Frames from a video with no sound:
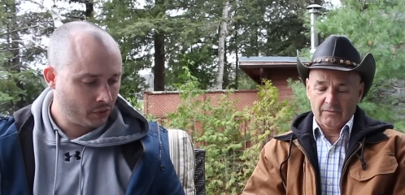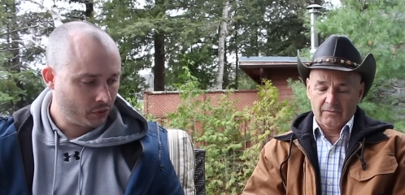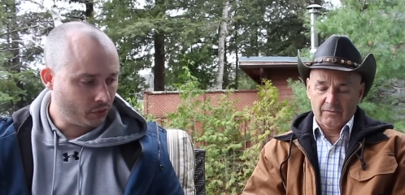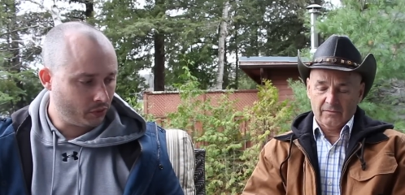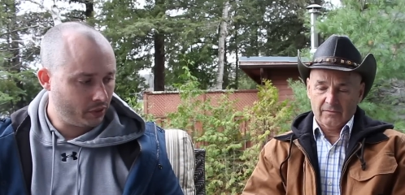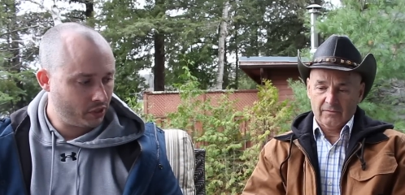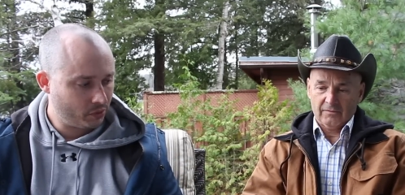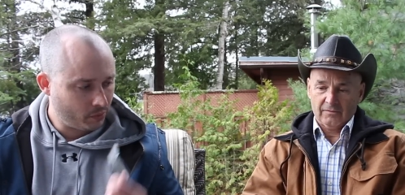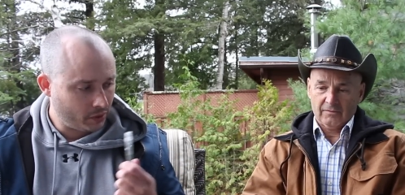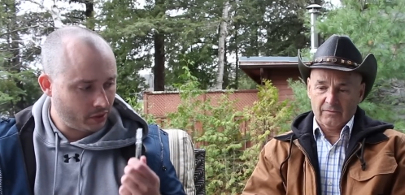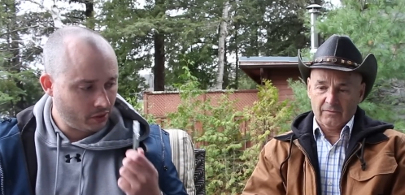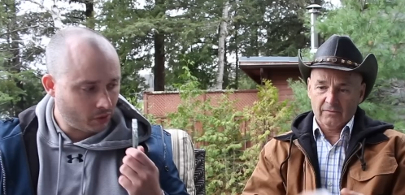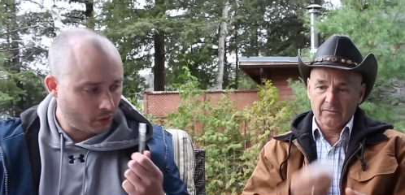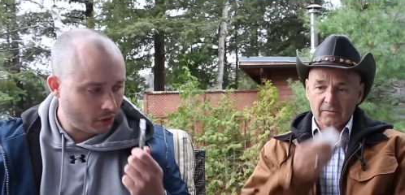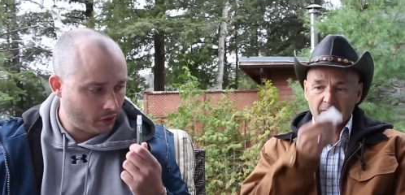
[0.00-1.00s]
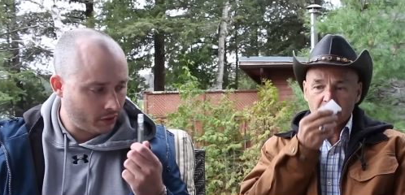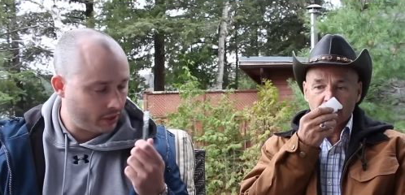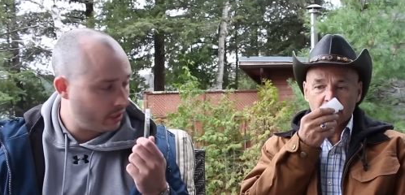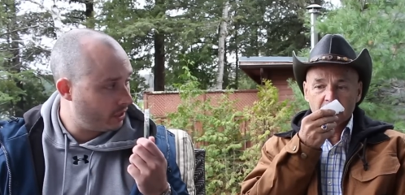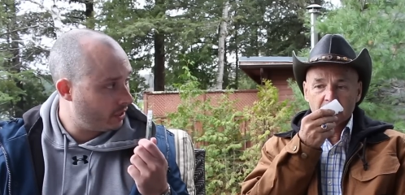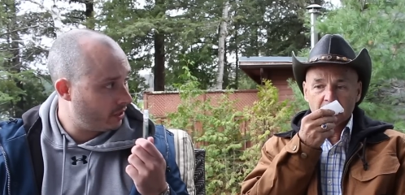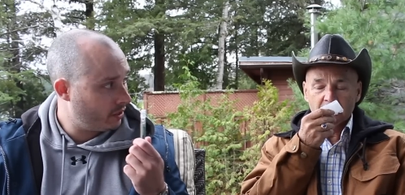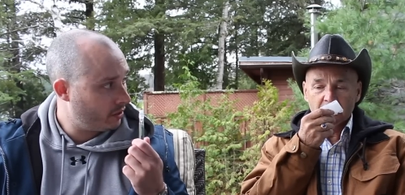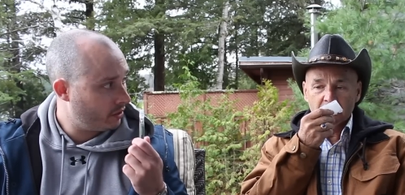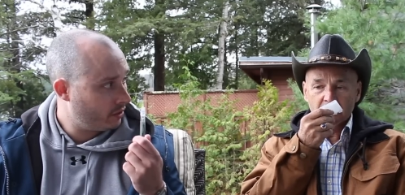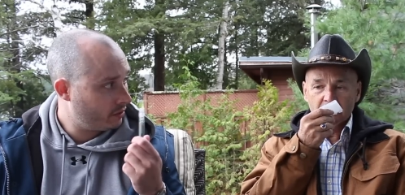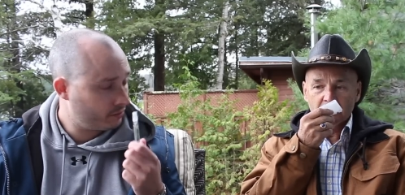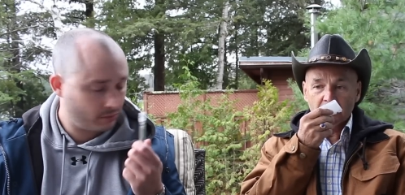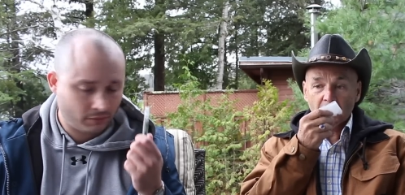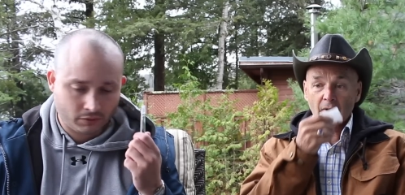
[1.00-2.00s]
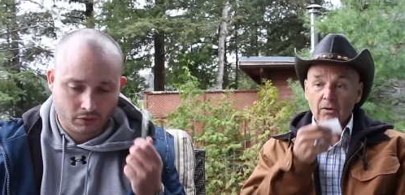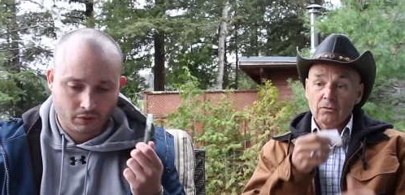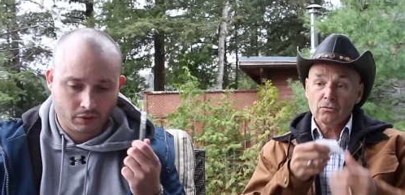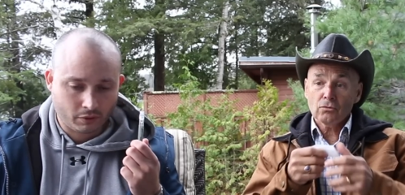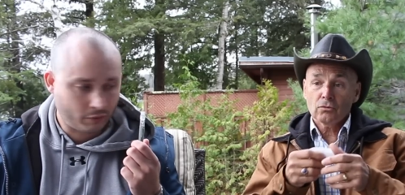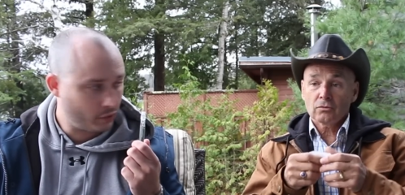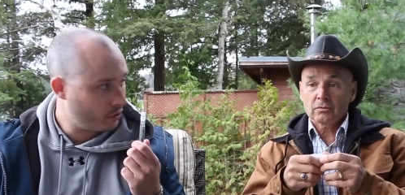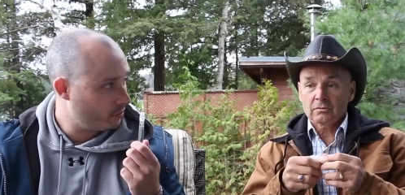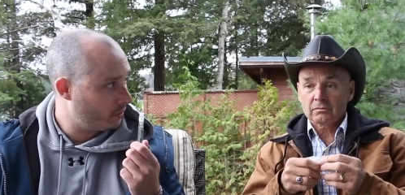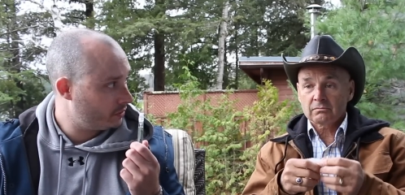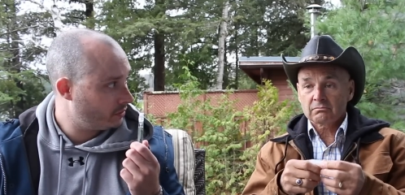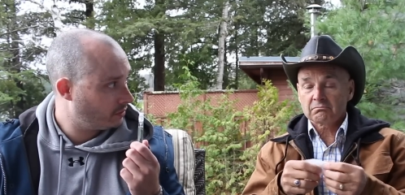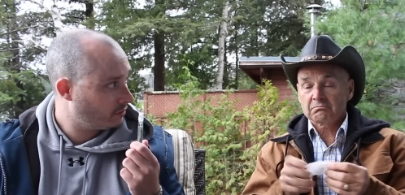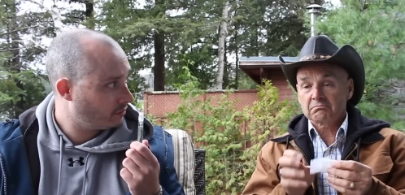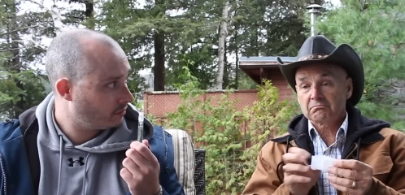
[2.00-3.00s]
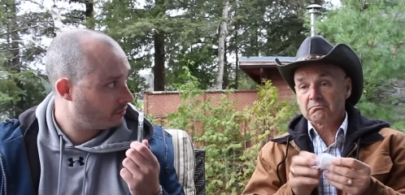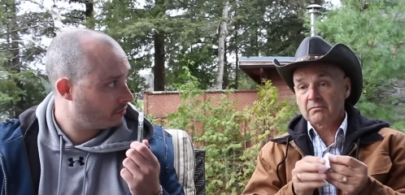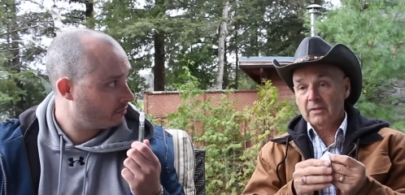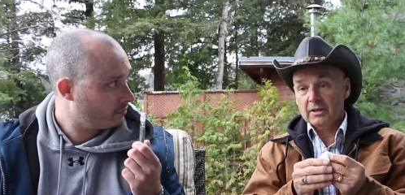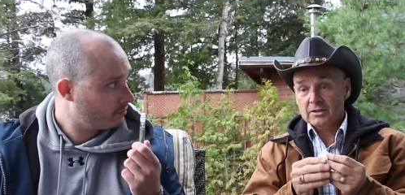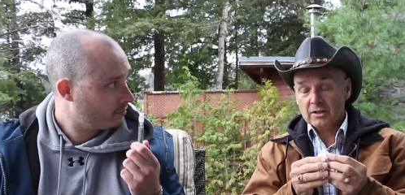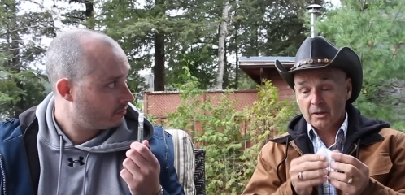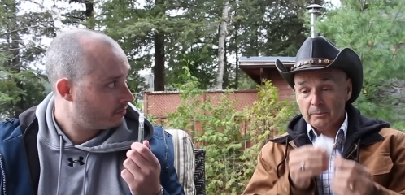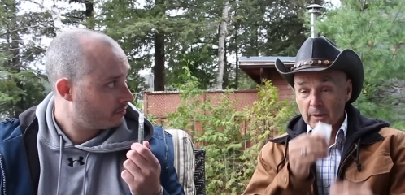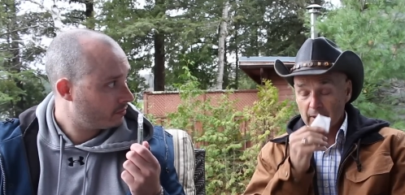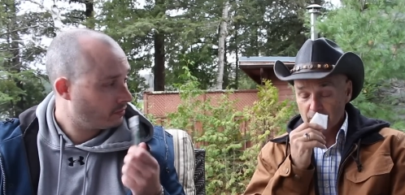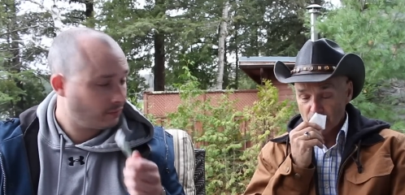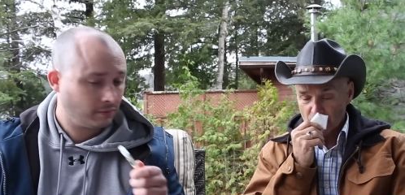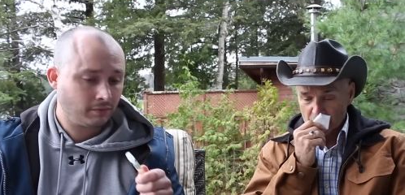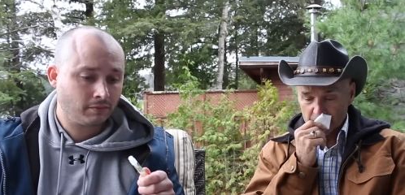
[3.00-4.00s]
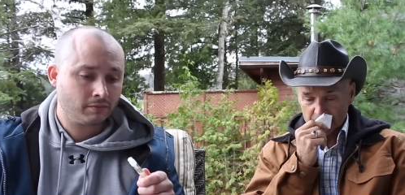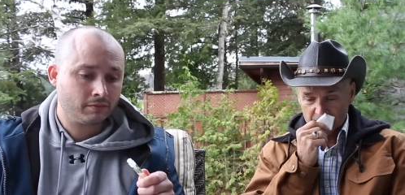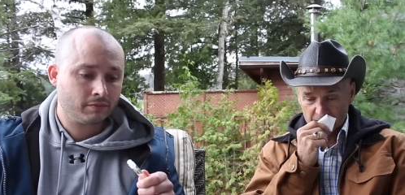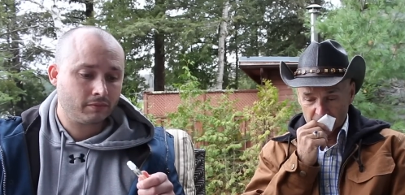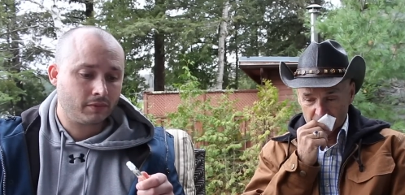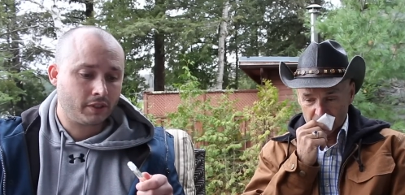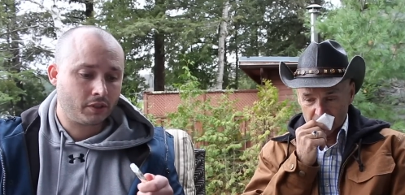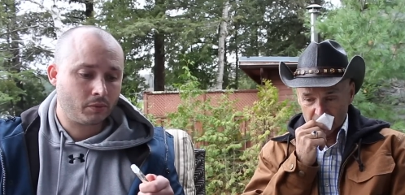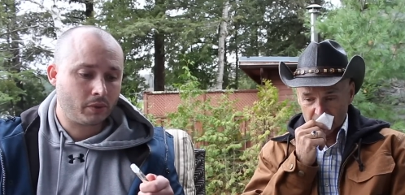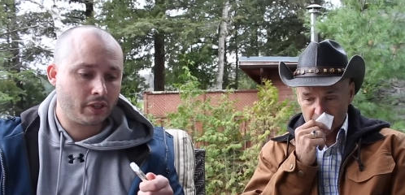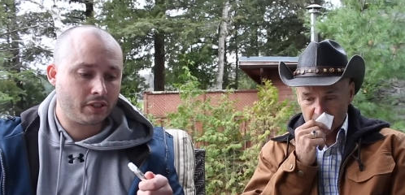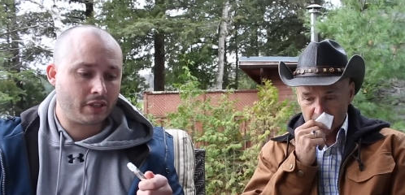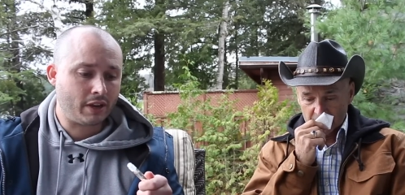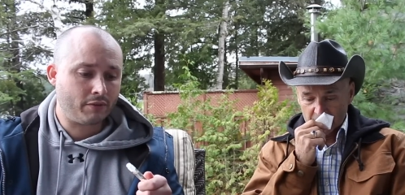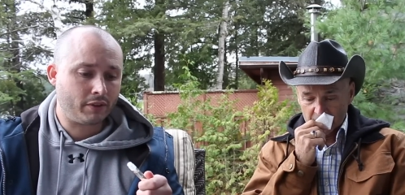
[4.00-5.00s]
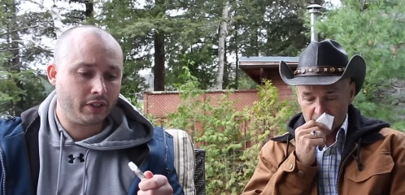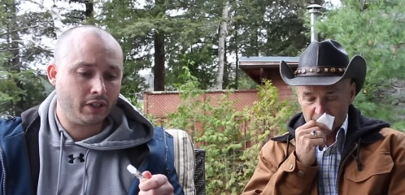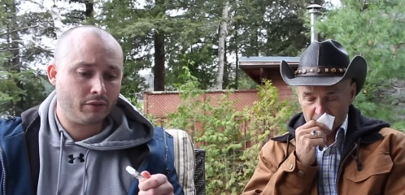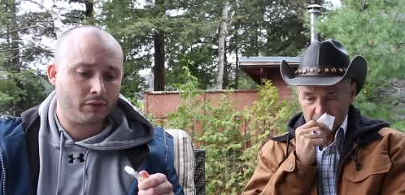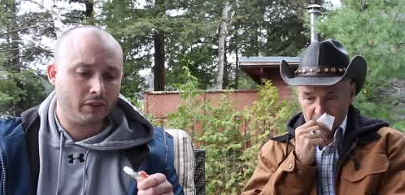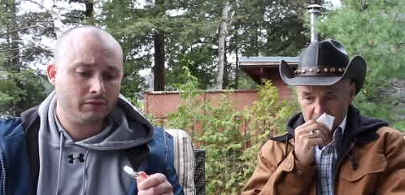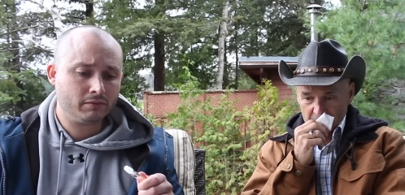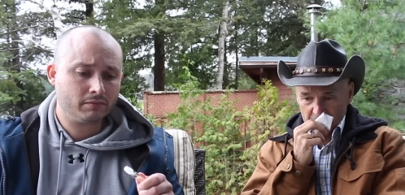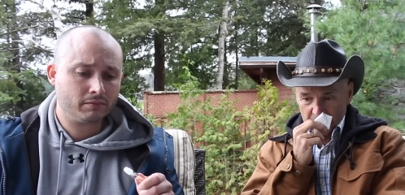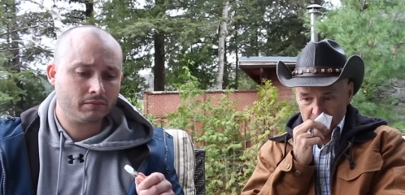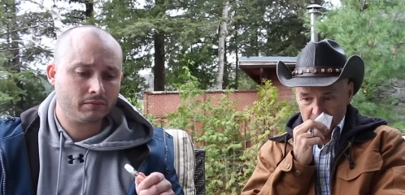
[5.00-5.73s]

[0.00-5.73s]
Speaker 1: So this one or the Ooh. the first one? That's not bad, dude. This one is definitely different.